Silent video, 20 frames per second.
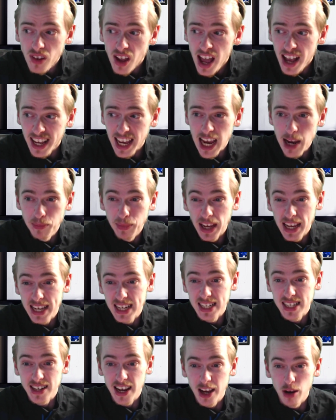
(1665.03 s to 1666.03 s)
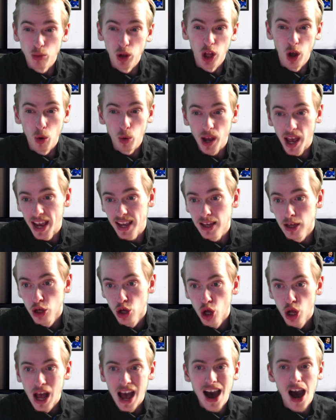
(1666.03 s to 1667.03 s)
A game that you can say, well, okay,
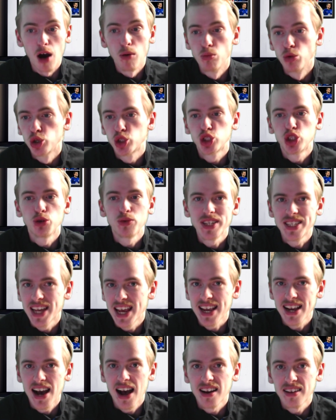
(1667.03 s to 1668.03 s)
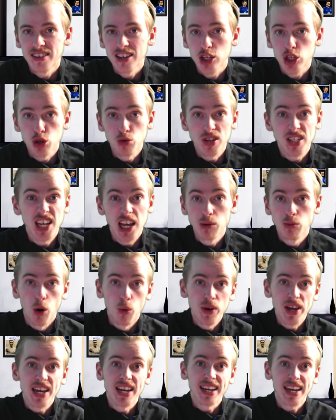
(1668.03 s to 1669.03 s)
how much do we take out of this? Do we take
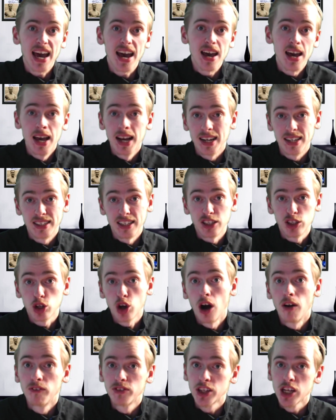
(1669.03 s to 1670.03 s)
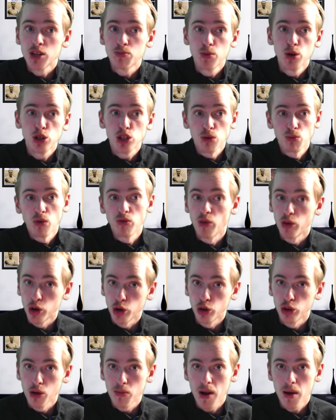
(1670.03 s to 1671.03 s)
what we can get because it's a confidence boost and we've won
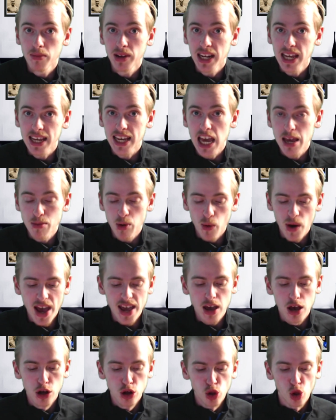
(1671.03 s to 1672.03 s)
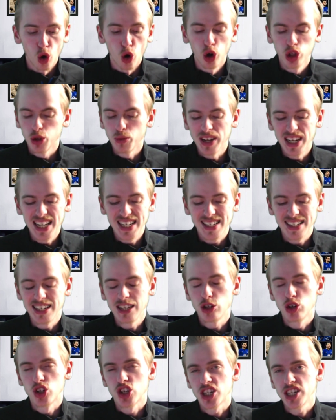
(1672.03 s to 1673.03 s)
another Premier League game away? Or do we
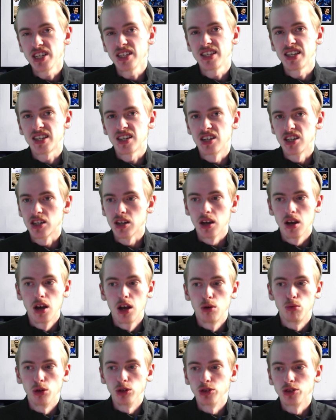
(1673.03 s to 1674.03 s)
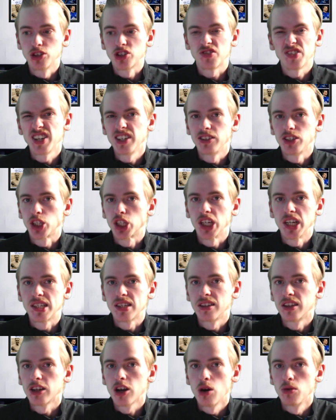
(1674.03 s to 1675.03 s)
literally just see this as, well, Huddersfield is shit
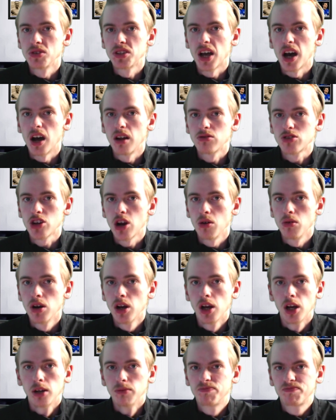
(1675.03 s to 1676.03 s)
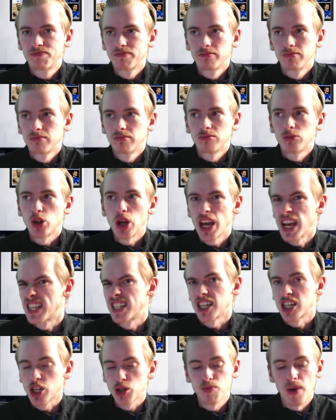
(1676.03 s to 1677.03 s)
and they're going down? So
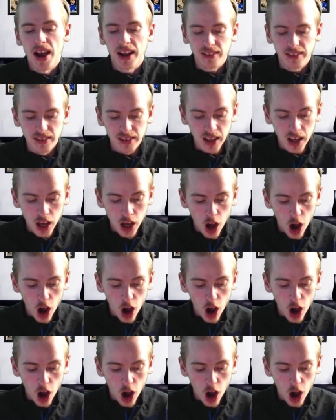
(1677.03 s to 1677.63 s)
it's expected.